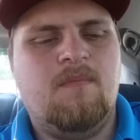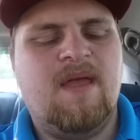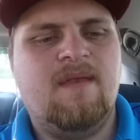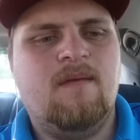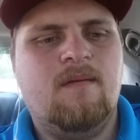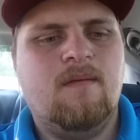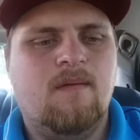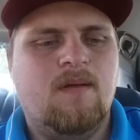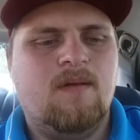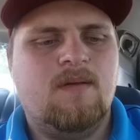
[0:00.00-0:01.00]
men
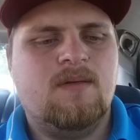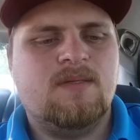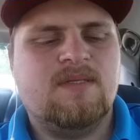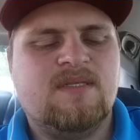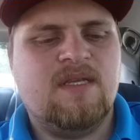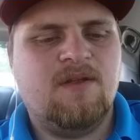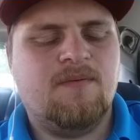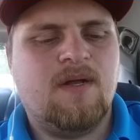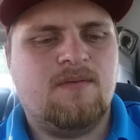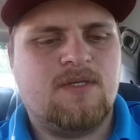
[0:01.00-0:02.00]
sitting
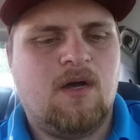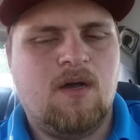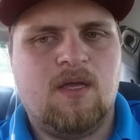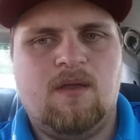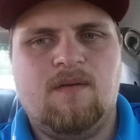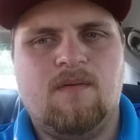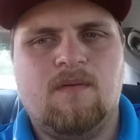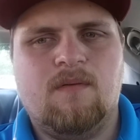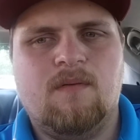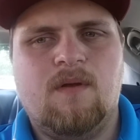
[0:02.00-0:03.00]
around talking
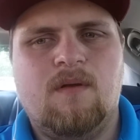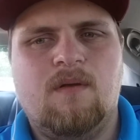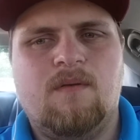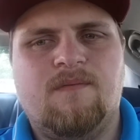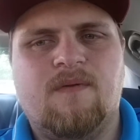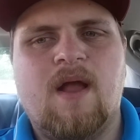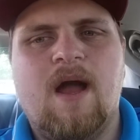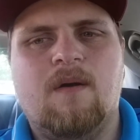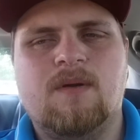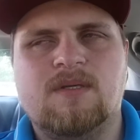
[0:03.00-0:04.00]
for
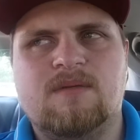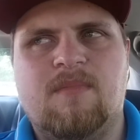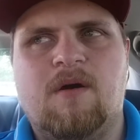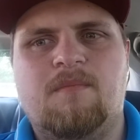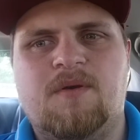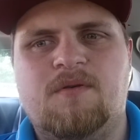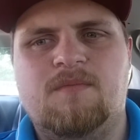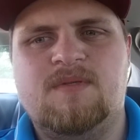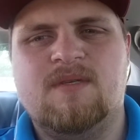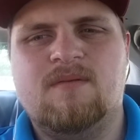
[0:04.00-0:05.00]
hours about
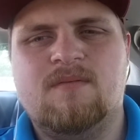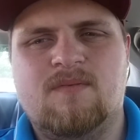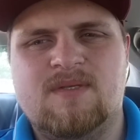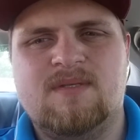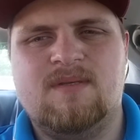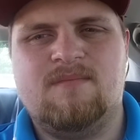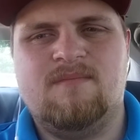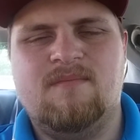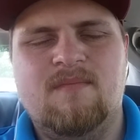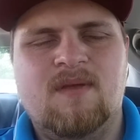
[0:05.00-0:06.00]
boobs was the
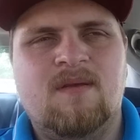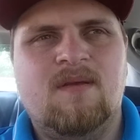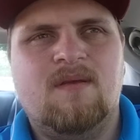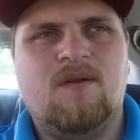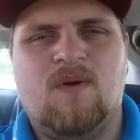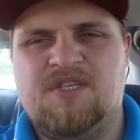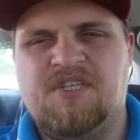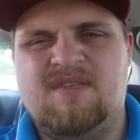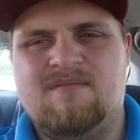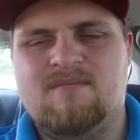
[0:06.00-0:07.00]

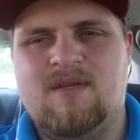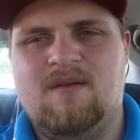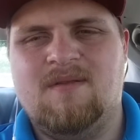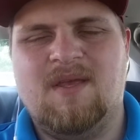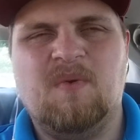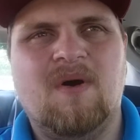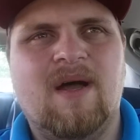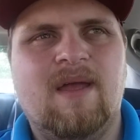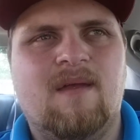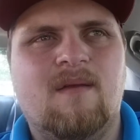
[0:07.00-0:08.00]
question. Like
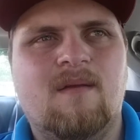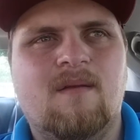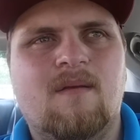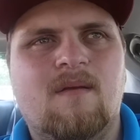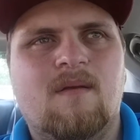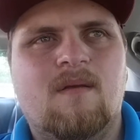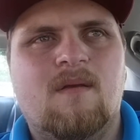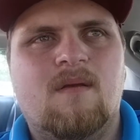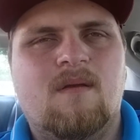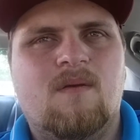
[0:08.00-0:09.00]

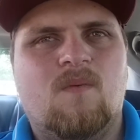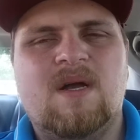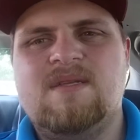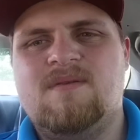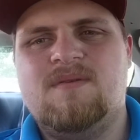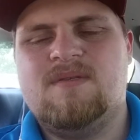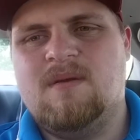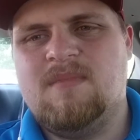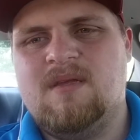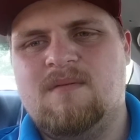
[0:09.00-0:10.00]
why do you do
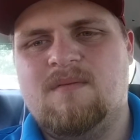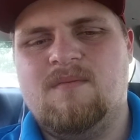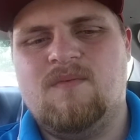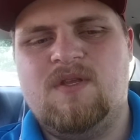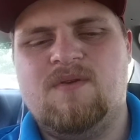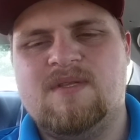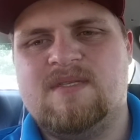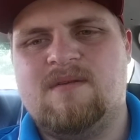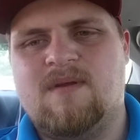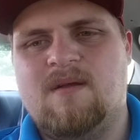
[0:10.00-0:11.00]
something when you can
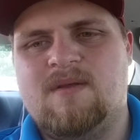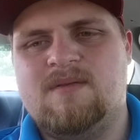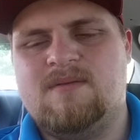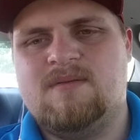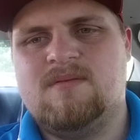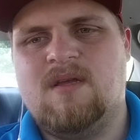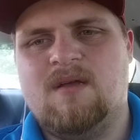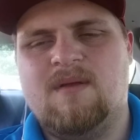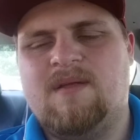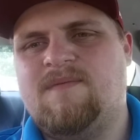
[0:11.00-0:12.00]
sit around and
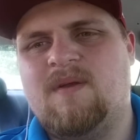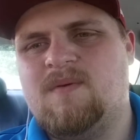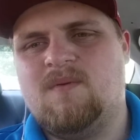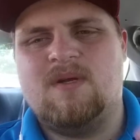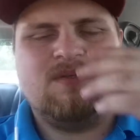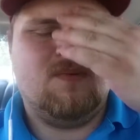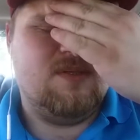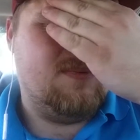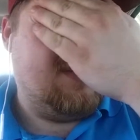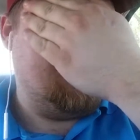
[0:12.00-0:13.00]
talk? I forget what the question
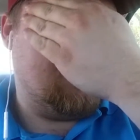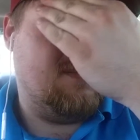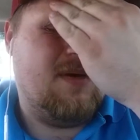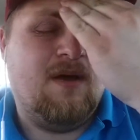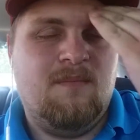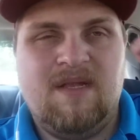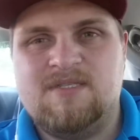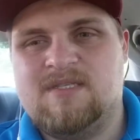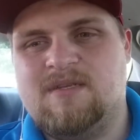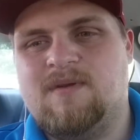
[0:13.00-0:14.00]
was, but they were talking about how men
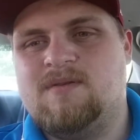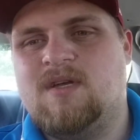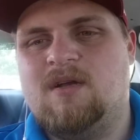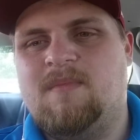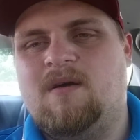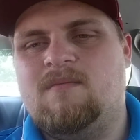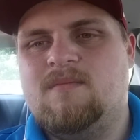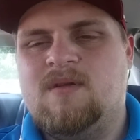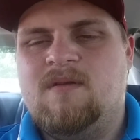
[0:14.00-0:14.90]
just sit around and talk about